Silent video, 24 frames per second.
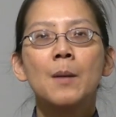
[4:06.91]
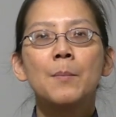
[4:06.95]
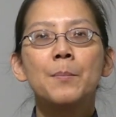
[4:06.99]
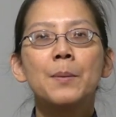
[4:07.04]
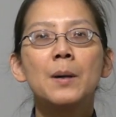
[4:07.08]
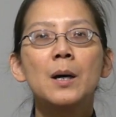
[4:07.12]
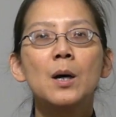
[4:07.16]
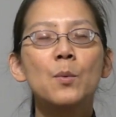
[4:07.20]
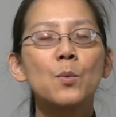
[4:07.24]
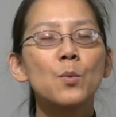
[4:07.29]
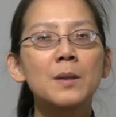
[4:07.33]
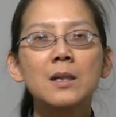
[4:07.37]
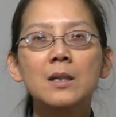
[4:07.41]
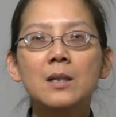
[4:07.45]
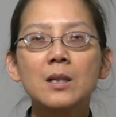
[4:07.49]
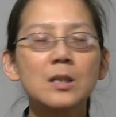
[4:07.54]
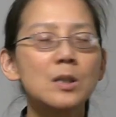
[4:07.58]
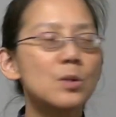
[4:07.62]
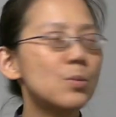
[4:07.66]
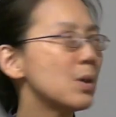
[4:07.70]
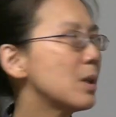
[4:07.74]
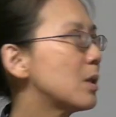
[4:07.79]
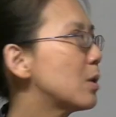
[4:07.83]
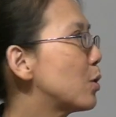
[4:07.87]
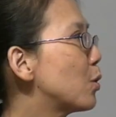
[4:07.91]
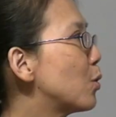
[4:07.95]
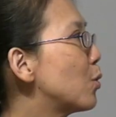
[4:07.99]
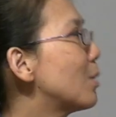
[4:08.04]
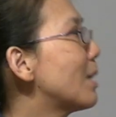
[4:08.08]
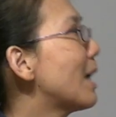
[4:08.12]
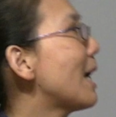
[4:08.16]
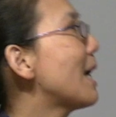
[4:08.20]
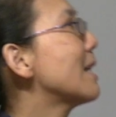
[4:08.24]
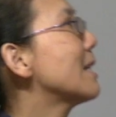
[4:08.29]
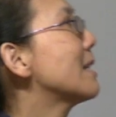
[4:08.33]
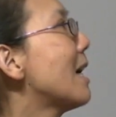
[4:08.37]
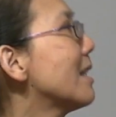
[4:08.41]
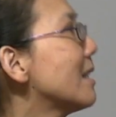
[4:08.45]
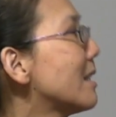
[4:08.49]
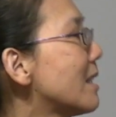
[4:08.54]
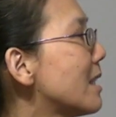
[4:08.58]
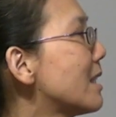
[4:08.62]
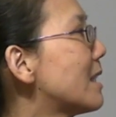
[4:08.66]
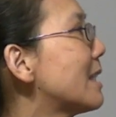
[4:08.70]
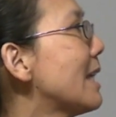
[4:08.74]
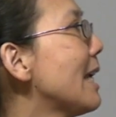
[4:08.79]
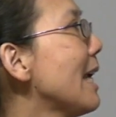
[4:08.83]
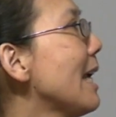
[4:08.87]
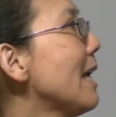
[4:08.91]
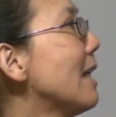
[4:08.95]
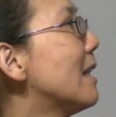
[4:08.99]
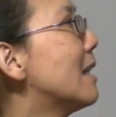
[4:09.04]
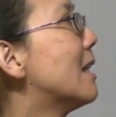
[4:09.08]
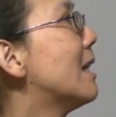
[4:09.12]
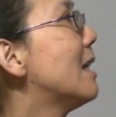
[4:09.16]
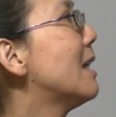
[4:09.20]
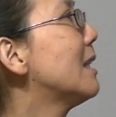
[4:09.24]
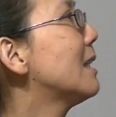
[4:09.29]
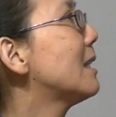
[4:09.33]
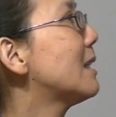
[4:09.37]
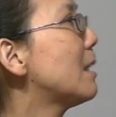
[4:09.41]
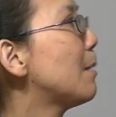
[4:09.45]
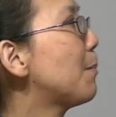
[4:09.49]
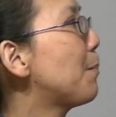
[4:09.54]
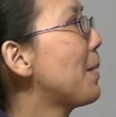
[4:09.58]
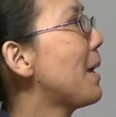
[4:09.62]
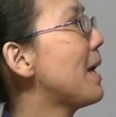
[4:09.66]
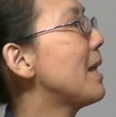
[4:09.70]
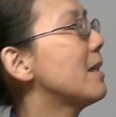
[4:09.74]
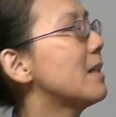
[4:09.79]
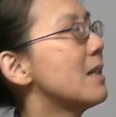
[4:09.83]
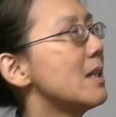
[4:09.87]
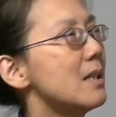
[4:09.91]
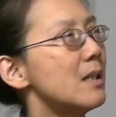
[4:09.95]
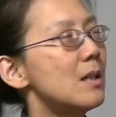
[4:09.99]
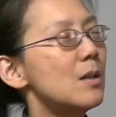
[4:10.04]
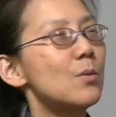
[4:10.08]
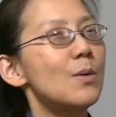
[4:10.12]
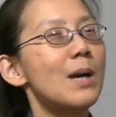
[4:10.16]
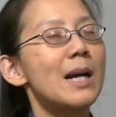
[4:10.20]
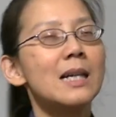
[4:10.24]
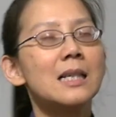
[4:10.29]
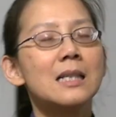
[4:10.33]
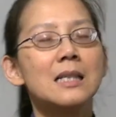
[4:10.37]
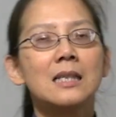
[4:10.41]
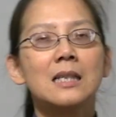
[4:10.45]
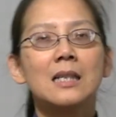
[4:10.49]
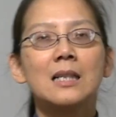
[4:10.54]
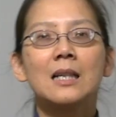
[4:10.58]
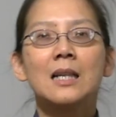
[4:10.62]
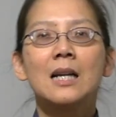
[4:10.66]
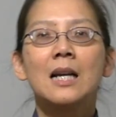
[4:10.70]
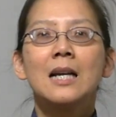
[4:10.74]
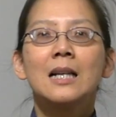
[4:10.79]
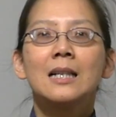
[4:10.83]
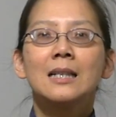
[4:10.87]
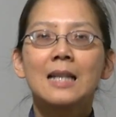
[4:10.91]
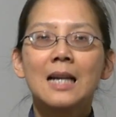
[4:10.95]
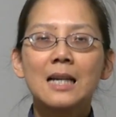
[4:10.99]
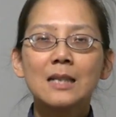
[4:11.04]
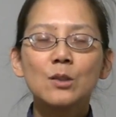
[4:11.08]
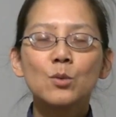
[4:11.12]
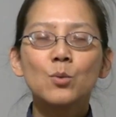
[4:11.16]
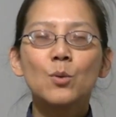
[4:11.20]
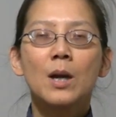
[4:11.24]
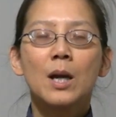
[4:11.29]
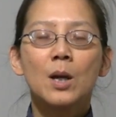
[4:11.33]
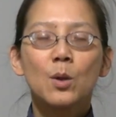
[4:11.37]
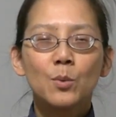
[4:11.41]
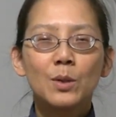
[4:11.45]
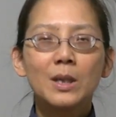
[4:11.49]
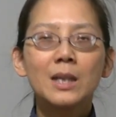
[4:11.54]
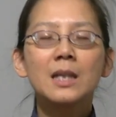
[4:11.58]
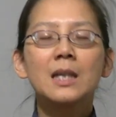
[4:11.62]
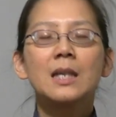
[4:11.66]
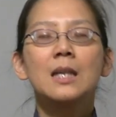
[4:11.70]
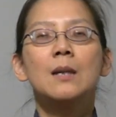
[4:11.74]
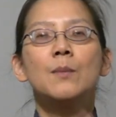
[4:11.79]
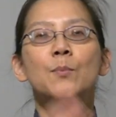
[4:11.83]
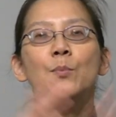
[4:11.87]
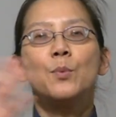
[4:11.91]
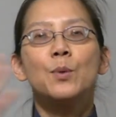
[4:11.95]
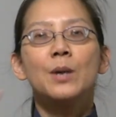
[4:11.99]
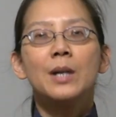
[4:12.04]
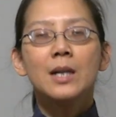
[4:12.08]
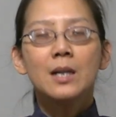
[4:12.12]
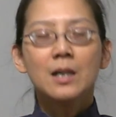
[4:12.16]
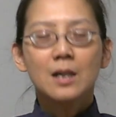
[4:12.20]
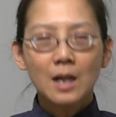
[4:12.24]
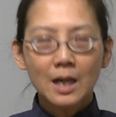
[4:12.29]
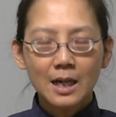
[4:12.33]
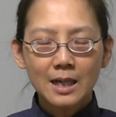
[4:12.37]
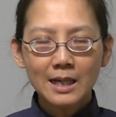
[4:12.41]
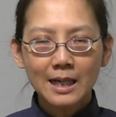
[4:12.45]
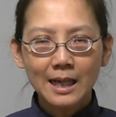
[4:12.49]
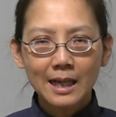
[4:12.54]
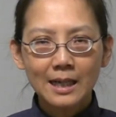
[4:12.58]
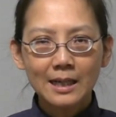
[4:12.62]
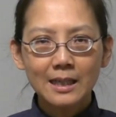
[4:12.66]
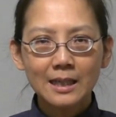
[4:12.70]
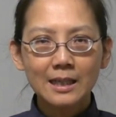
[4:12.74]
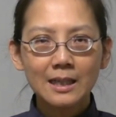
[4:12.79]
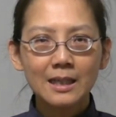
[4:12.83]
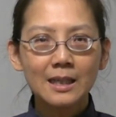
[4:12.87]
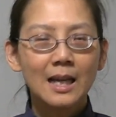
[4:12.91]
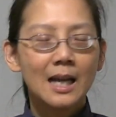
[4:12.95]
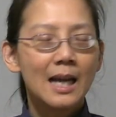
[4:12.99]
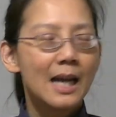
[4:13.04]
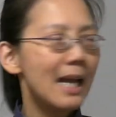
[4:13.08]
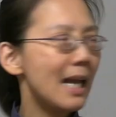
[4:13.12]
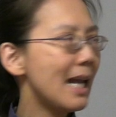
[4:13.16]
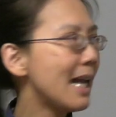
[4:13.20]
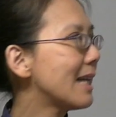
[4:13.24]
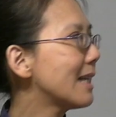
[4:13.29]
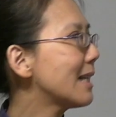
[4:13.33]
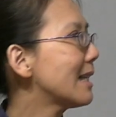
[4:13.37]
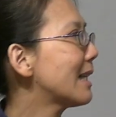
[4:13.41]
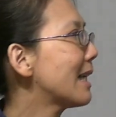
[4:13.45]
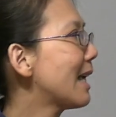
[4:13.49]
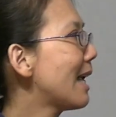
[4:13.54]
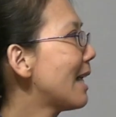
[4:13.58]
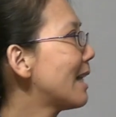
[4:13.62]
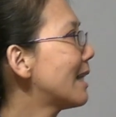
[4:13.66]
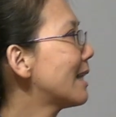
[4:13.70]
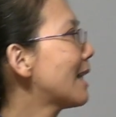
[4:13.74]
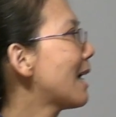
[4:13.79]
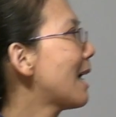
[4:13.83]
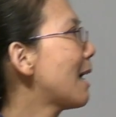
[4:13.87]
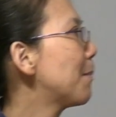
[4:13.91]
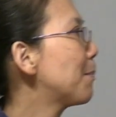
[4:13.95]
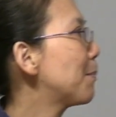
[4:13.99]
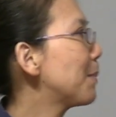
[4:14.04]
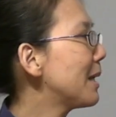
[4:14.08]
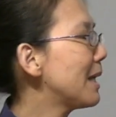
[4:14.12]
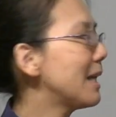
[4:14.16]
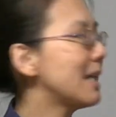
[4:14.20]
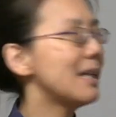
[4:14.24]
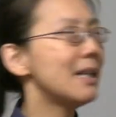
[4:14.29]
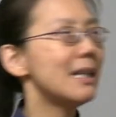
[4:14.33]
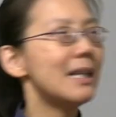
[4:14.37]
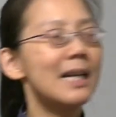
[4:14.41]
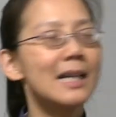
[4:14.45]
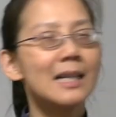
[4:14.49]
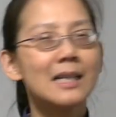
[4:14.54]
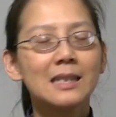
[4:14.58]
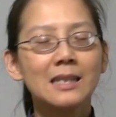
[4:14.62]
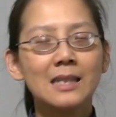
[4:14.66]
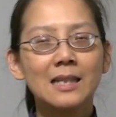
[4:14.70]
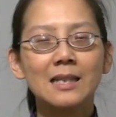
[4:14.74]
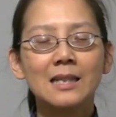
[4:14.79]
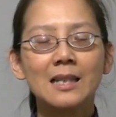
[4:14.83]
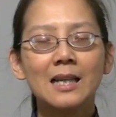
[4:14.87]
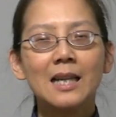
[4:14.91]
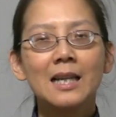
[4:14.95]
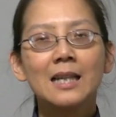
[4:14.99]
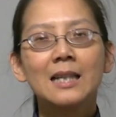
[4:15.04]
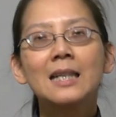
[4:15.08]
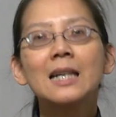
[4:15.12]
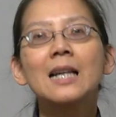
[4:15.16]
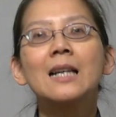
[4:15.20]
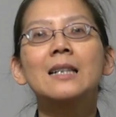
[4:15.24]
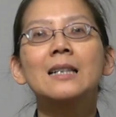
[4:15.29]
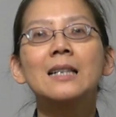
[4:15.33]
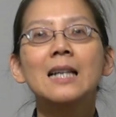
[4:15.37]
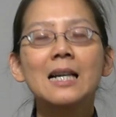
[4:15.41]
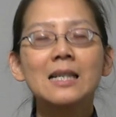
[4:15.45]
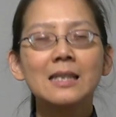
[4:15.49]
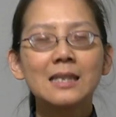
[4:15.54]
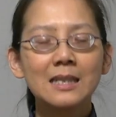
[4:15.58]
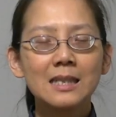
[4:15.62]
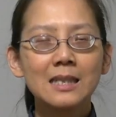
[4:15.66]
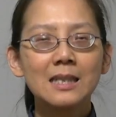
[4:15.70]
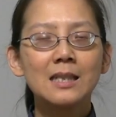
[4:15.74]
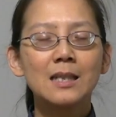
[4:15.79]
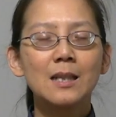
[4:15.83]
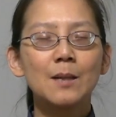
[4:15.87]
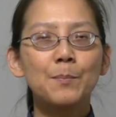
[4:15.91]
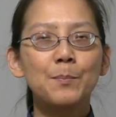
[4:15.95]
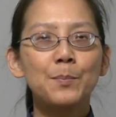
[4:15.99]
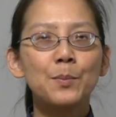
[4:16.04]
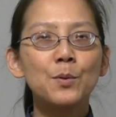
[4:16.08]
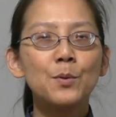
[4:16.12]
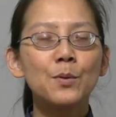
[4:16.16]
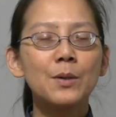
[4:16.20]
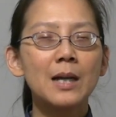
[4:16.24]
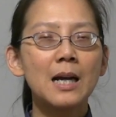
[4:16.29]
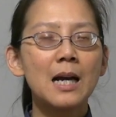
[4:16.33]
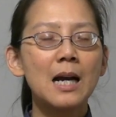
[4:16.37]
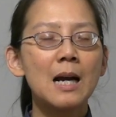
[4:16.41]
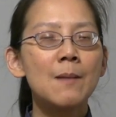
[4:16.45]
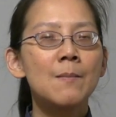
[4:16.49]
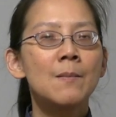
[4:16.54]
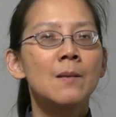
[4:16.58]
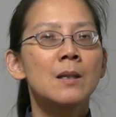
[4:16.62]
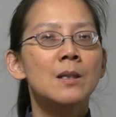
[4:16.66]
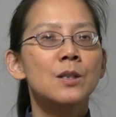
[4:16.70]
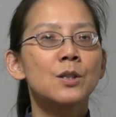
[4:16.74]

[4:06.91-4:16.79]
But because we do not understand dependent arising, that's why we keep reincarnating and cannot be enlightened, cannot see the Buddha.